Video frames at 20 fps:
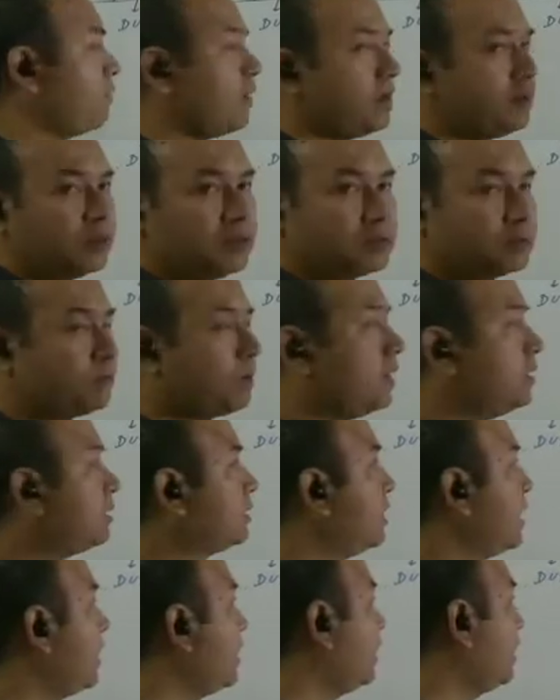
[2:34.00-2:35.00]
define this
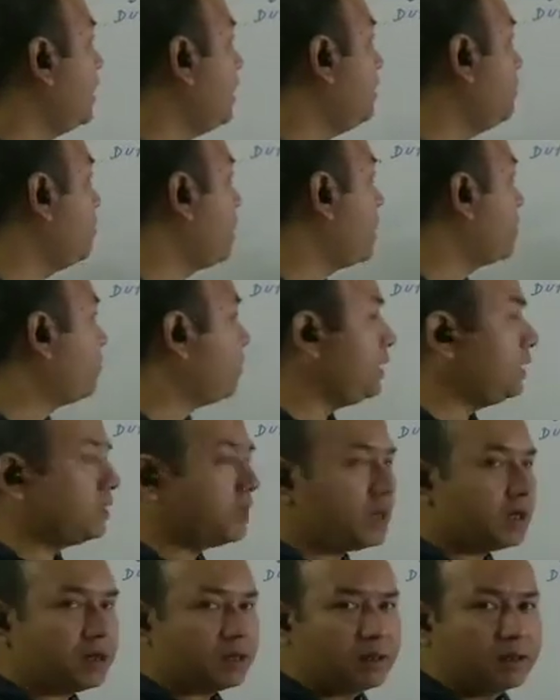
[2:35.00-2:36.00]
pulse. Then again, blood
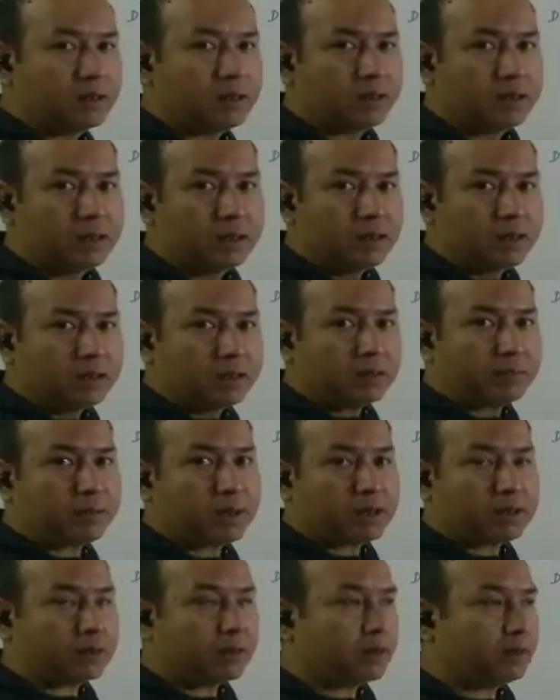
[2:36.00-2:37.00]
pressure, the
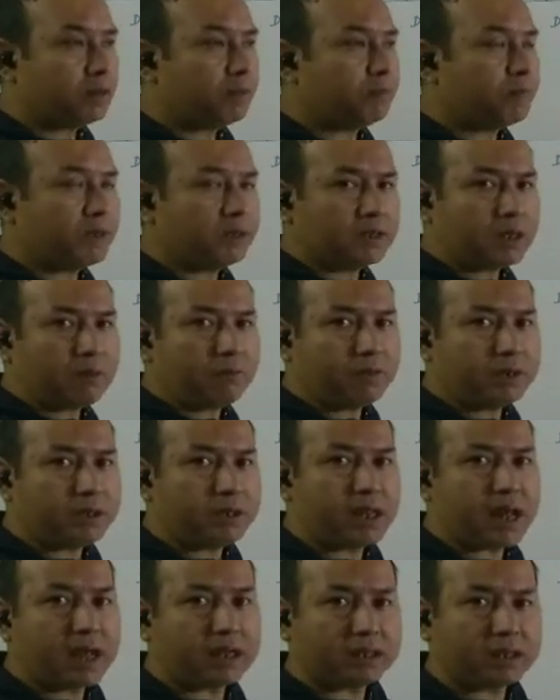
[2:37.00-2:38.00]
pressure which
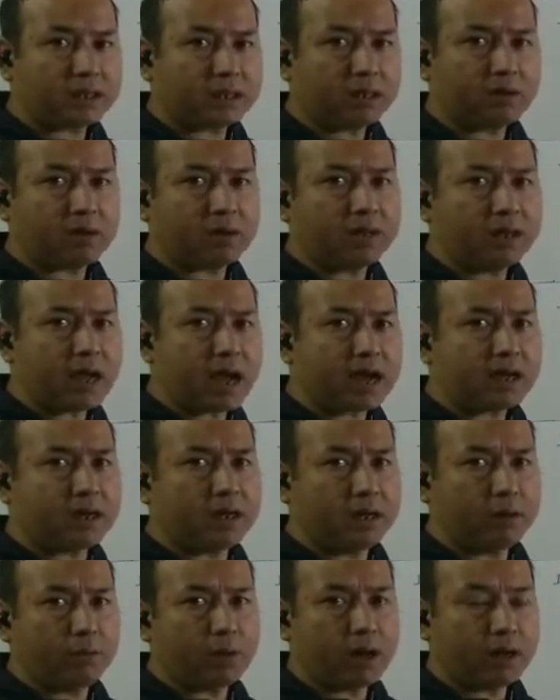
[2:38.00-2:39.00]
is exerted on the
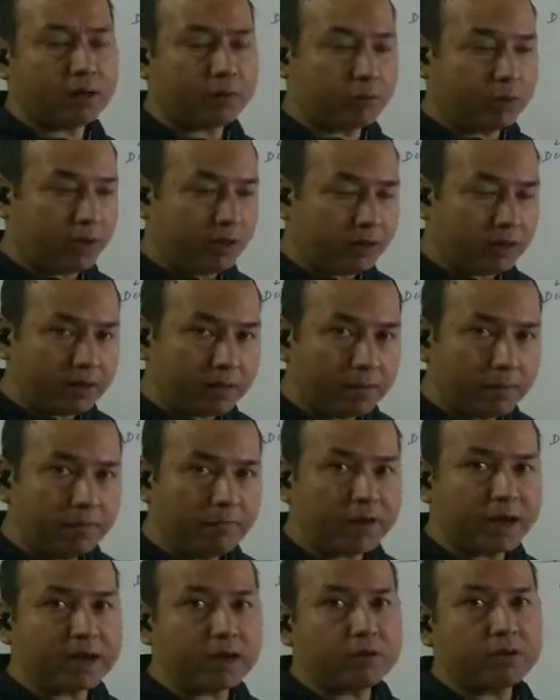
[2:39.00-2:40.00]
atrial wall during
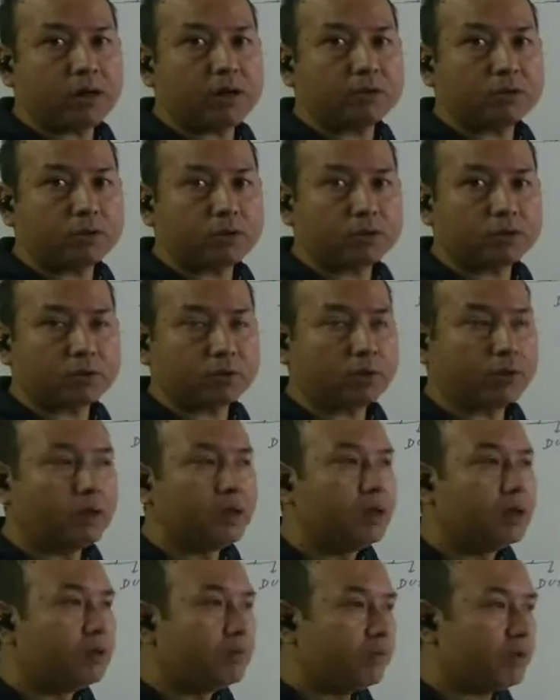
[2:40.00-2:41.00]
ventricular systole.
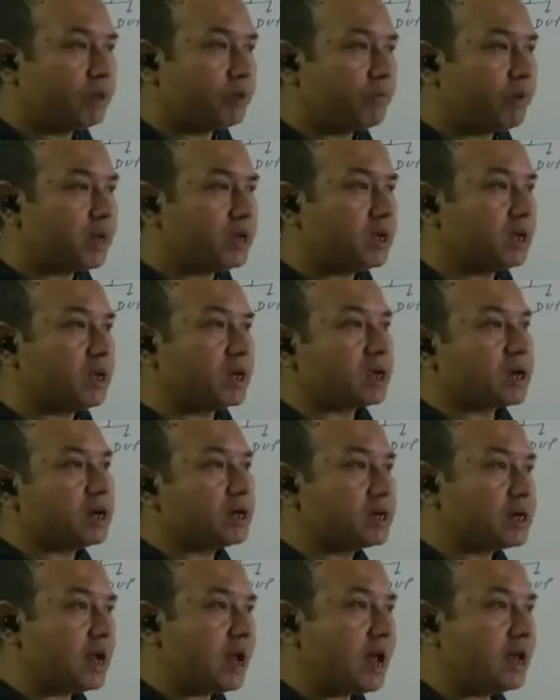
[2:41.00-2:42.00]
When the ventricle
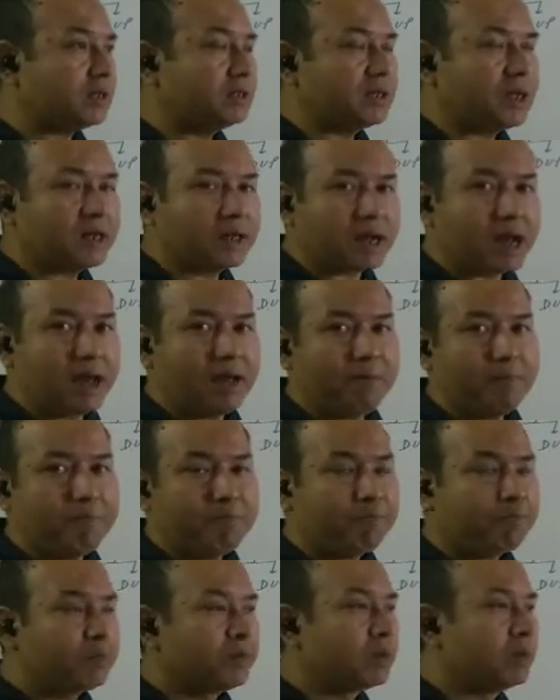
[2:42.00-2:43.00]
contracts, that
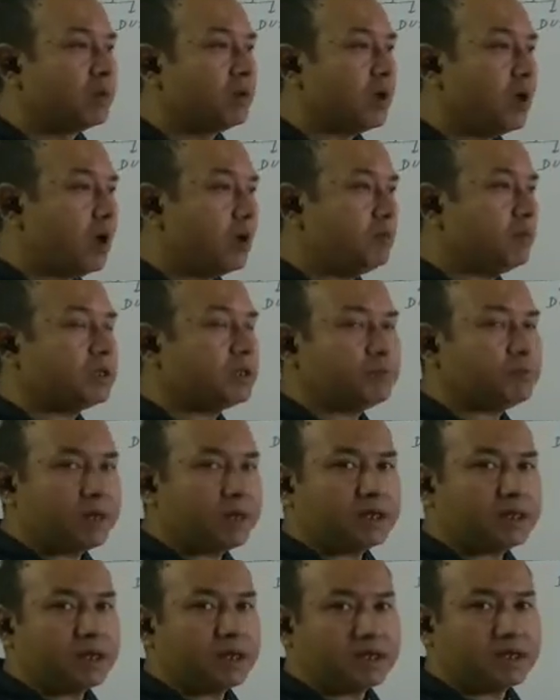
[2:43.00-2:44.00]
time, how much
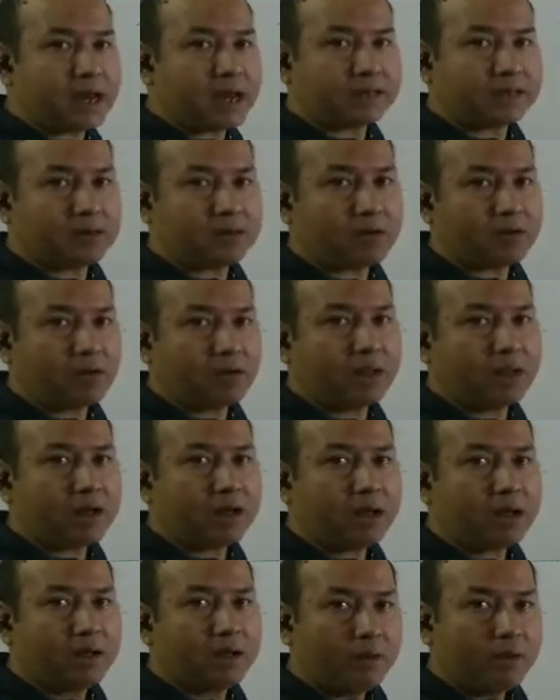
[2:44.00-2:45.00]
pressure is exerted on
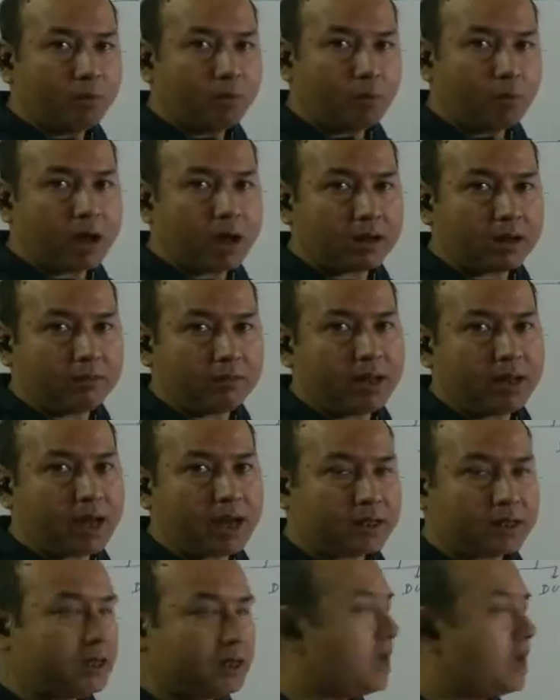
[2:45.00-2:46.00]
the wall of the
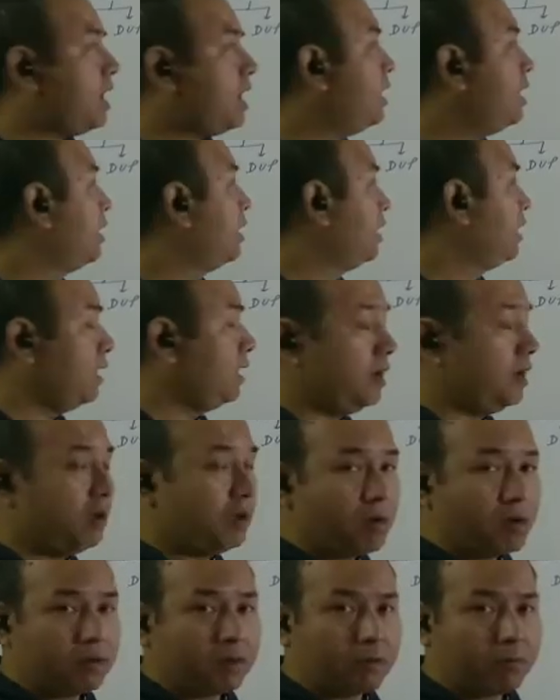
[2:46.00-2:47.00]
atria,
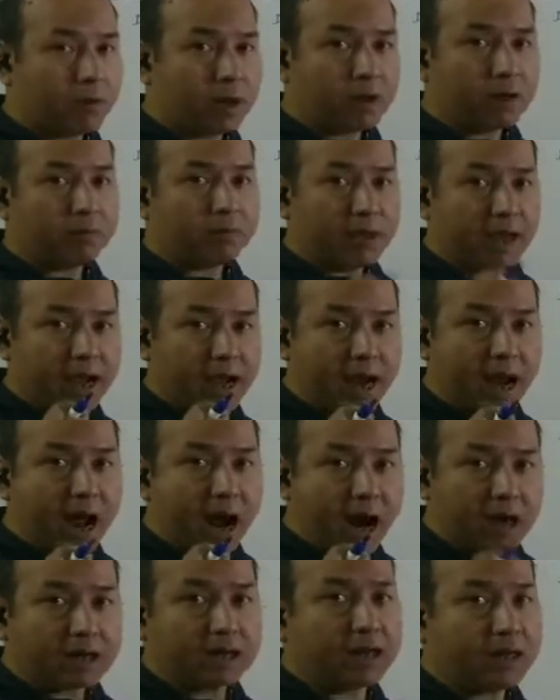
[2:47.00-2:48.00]
on the wall of the
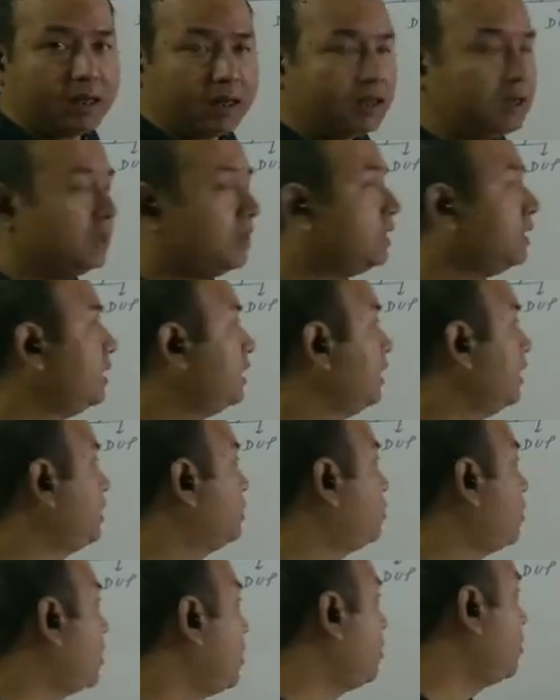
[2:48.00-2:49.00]
artery,
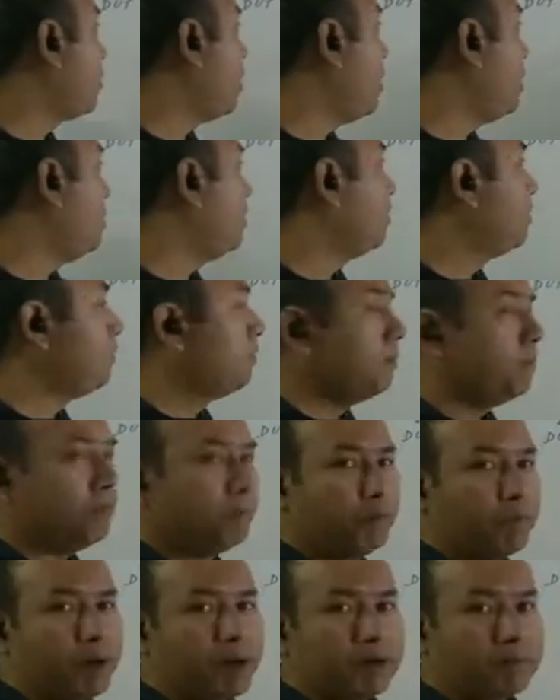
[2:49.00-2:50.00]
is what we call
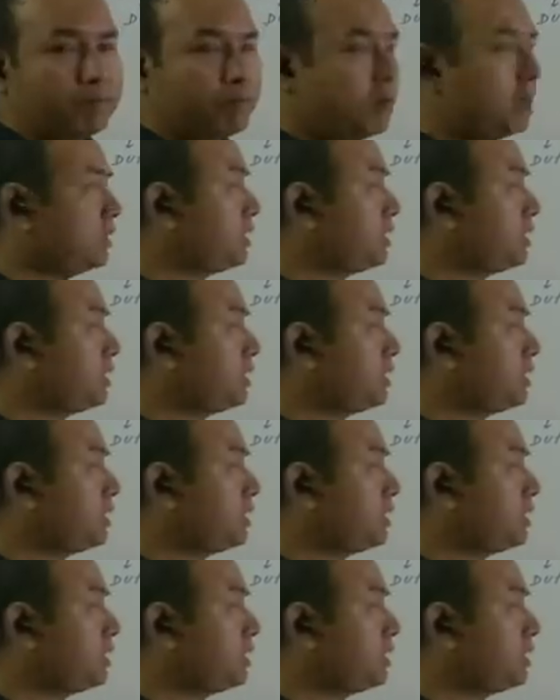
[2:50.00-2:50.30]
blood